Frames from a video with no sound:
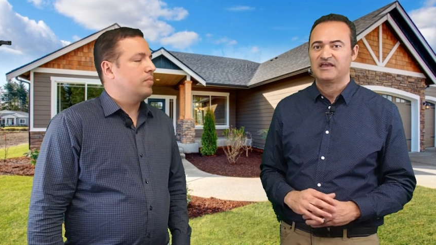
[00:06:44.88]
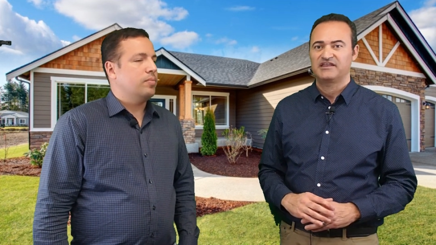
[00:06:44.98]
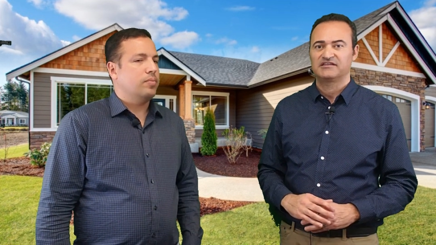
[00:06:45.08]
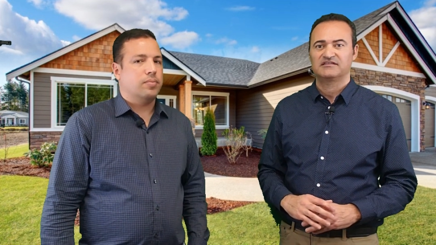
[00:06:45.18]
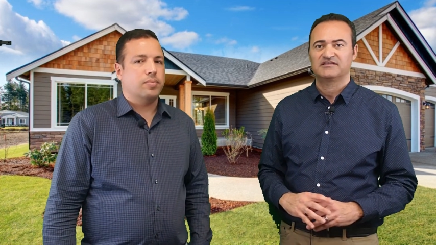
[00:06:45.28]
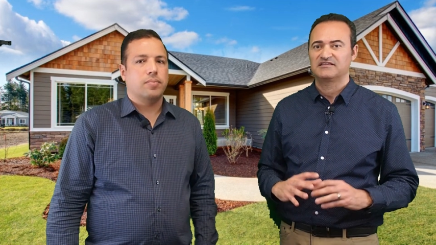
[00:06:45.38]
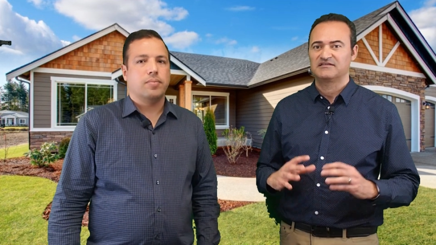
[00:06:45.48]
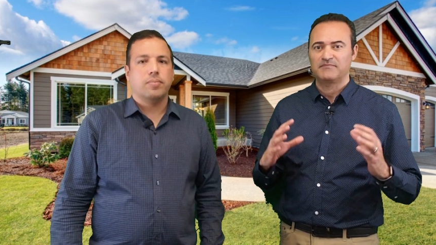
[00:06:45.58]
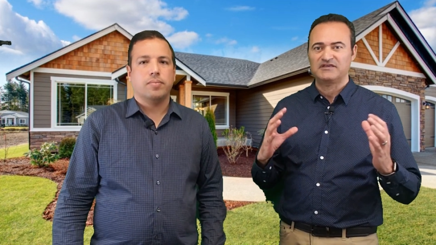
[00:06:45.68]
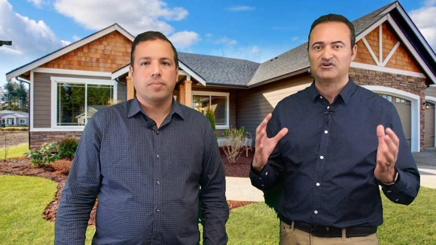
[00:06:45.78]
Speaker 1: and can
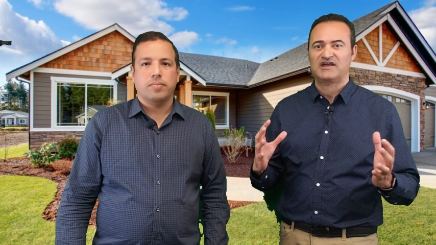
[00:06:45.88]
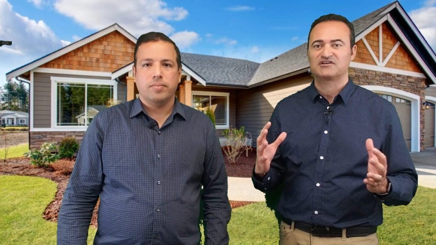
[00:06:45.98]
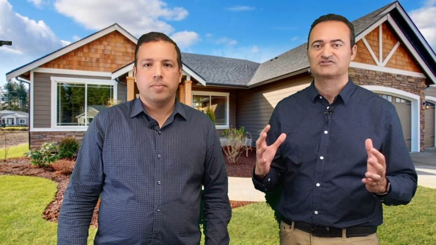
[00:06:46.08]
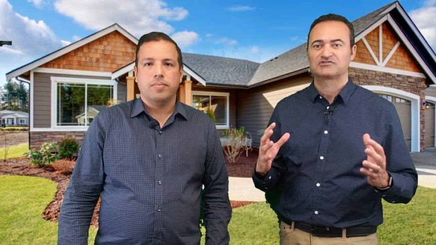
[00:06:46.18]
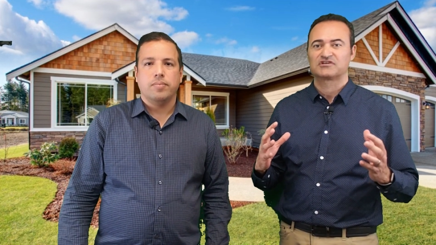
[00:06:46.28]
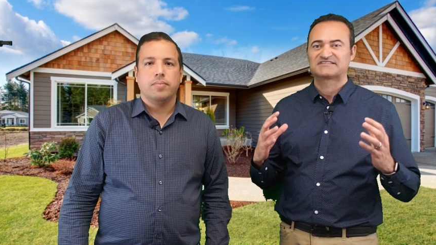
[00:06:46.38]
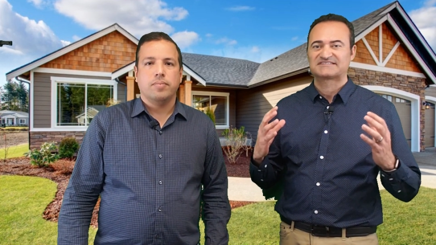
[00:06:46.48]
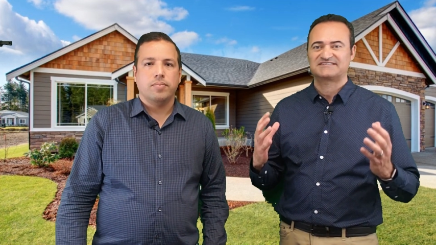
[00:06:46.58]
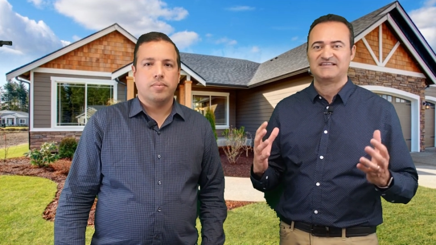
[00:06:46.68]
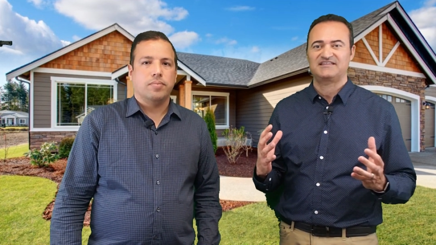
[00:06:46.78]
make your house
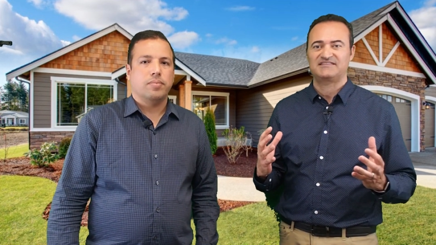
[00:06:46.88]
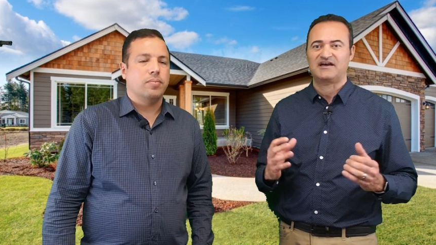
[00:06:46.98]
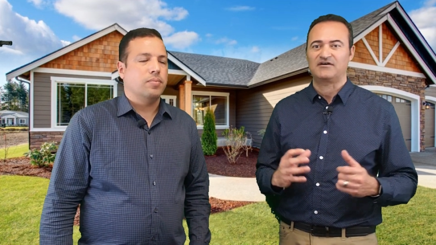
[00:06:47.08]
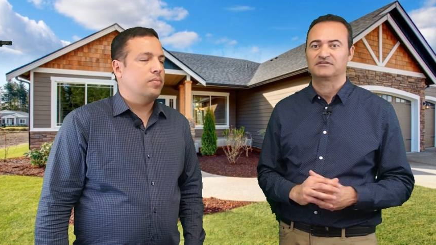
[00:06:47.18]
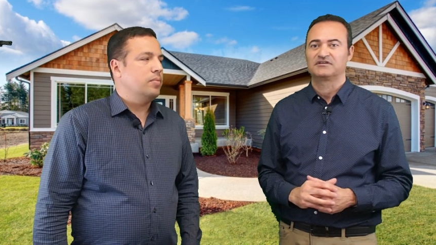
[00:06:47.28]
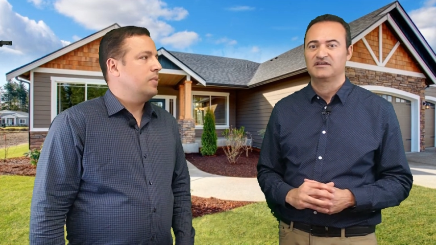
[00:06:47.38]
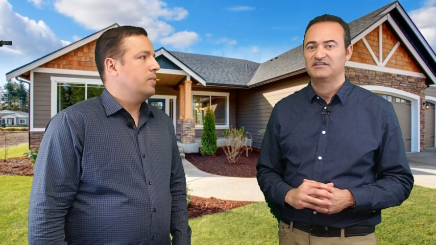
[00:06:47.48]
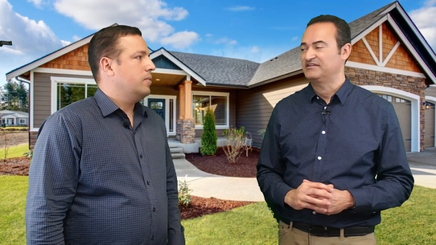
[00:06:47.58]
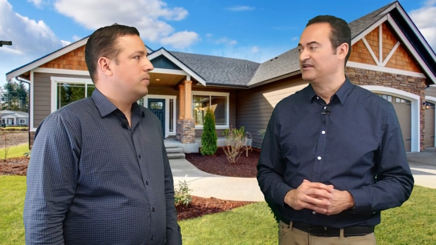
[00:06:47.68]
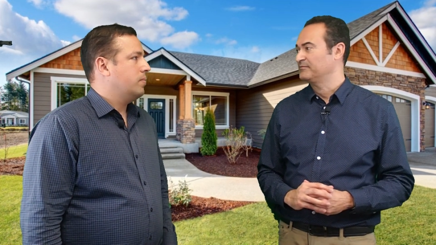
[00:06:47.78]
stand out
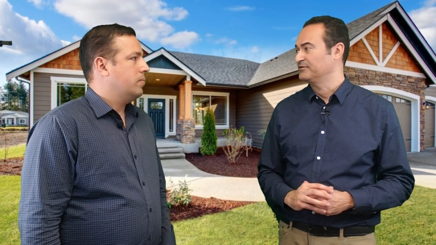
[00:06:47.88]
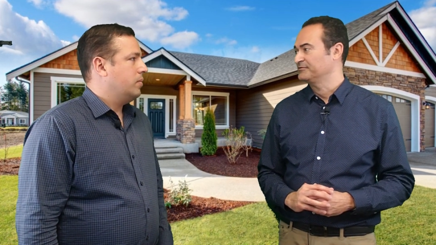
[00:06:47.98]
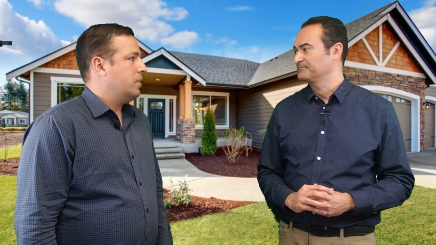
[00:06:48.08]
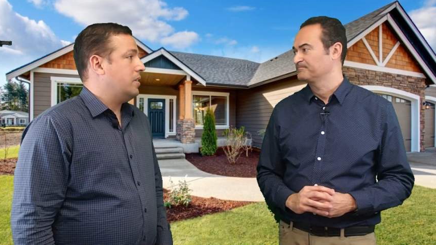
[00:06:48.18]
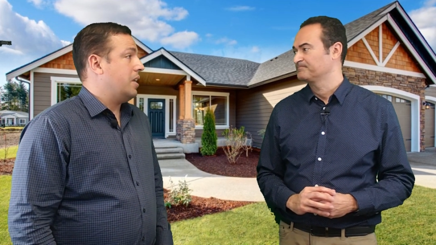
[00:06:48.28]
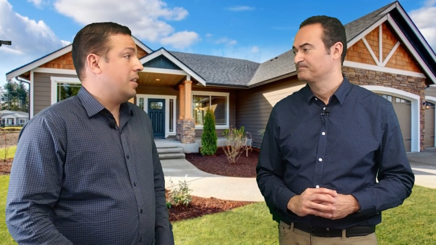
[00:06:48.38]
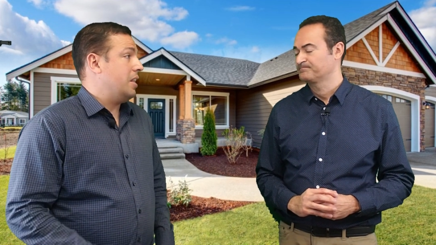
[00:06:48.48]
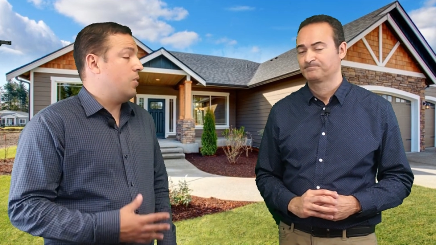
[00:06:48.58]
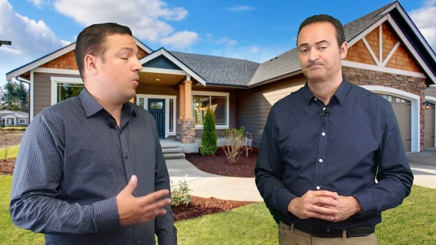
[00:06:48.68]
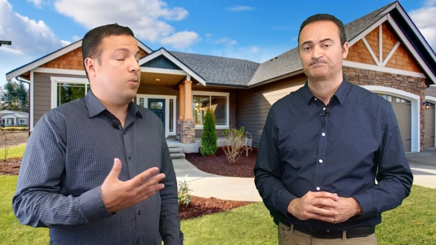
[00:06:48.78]
in the neighborhood.
Speaker 2: And that
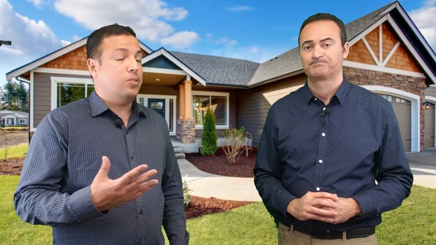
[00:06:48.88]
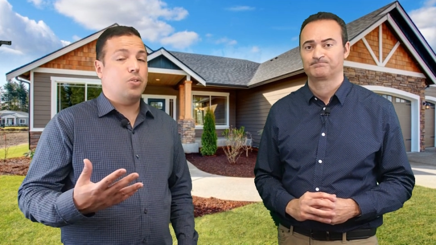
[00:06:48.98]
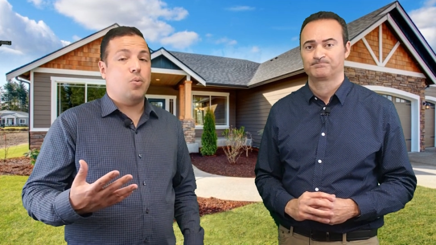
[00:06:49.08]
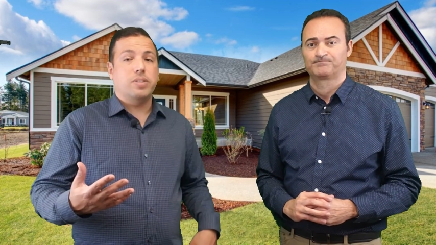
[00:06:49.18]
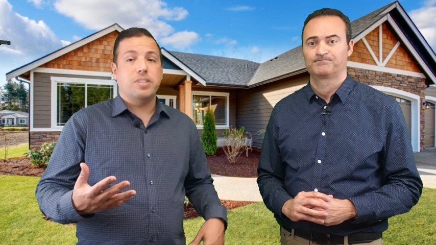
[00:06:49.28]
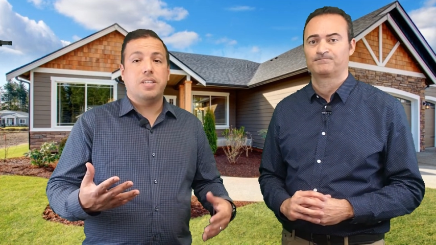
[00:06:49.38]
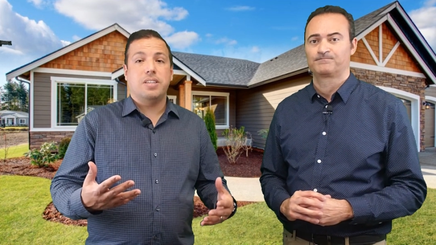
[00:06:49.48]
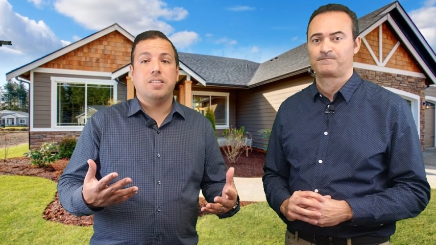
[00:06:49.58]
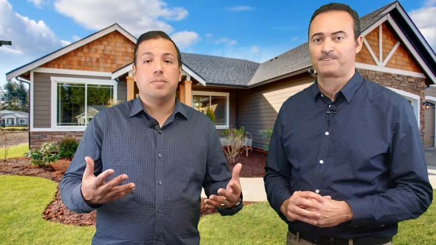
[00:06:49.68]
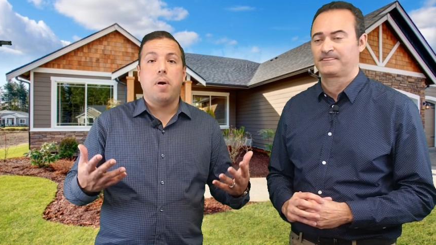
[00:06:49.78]
little also one of the
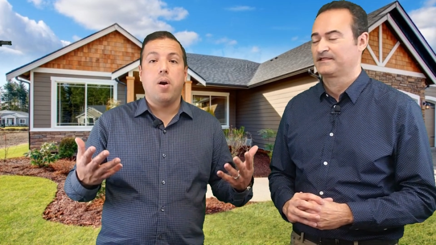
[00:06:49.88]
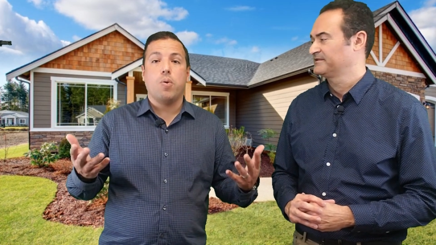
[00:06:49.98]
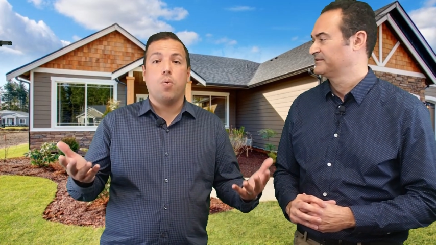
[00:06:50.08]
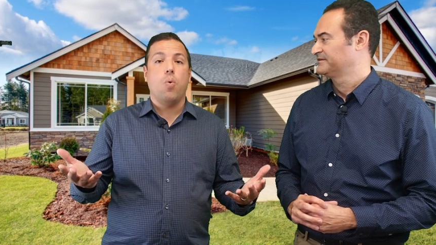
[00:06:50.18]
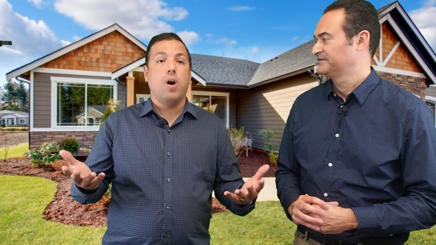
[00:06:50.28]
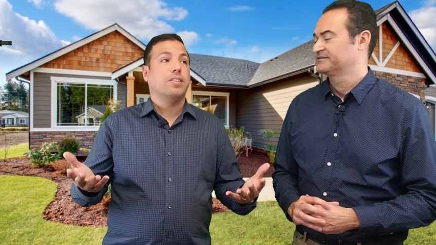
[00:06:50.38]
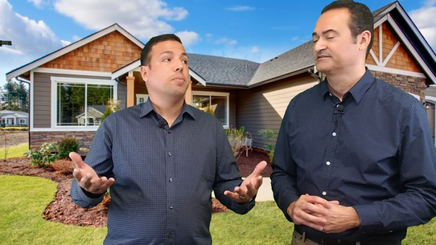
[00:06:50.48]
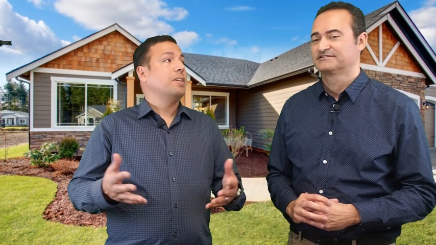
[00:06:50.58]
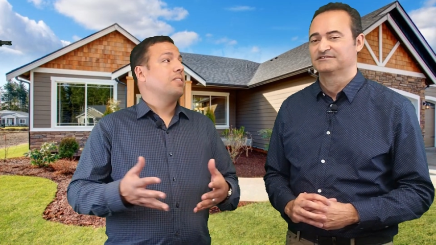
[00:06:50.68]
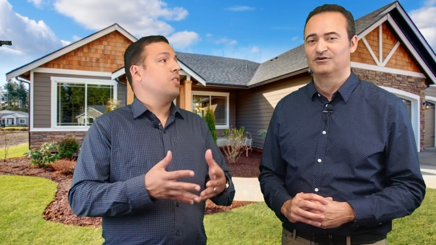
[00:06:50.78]
things is power wash
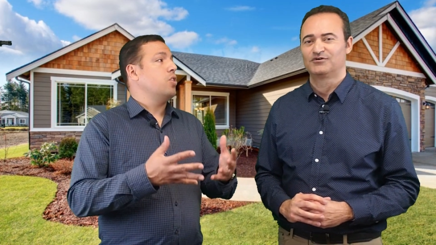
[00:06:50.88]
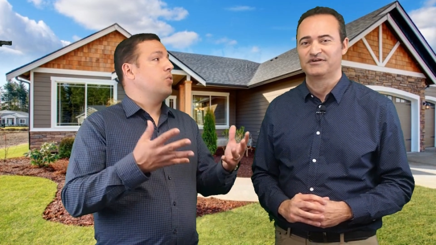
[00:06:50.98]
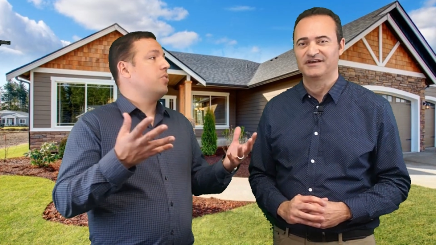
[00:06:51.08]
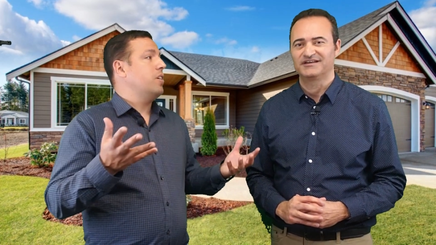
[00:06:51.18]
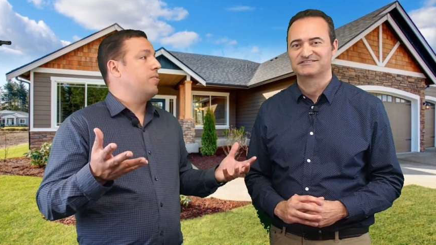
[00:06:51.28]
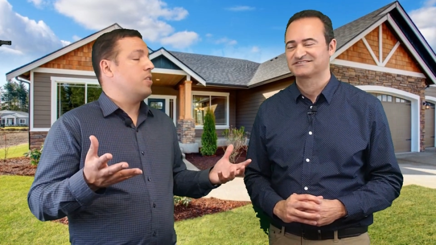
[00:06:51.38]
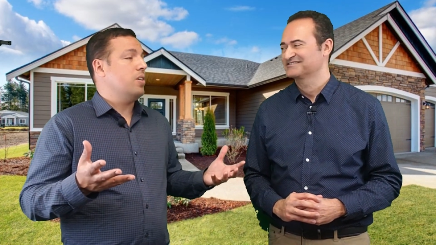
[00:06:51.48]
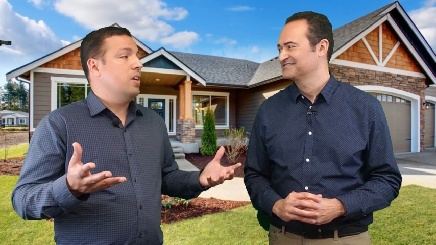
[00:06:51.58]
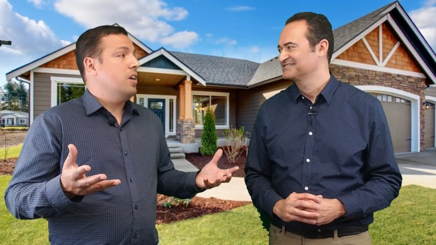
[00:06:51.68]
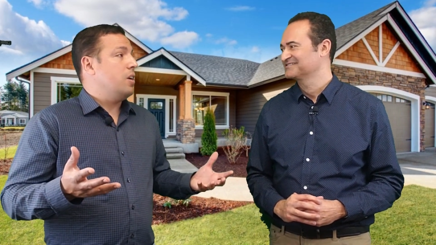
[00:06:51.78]
makes a oh, huge yes.
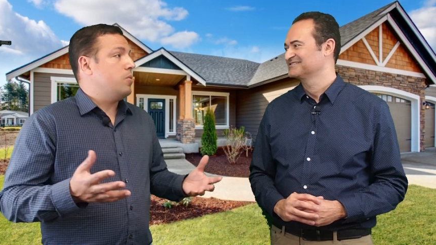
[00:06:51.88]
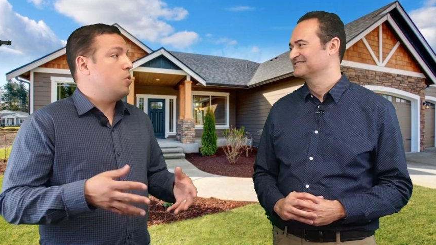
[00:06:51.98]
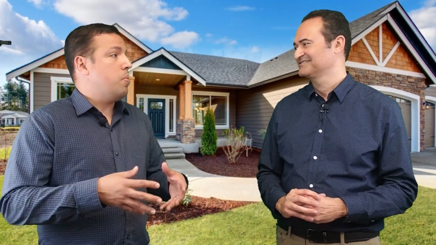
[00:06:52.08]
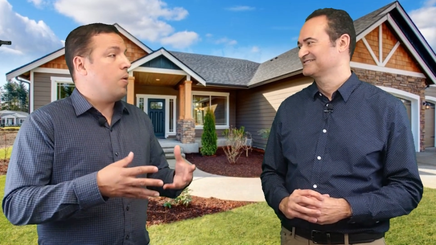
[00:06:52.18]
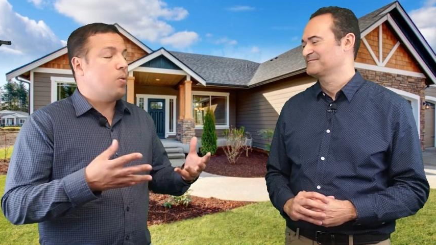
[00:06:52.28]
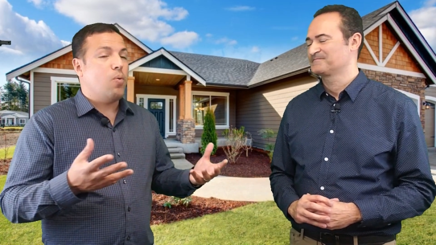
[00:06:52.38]
difference. when you power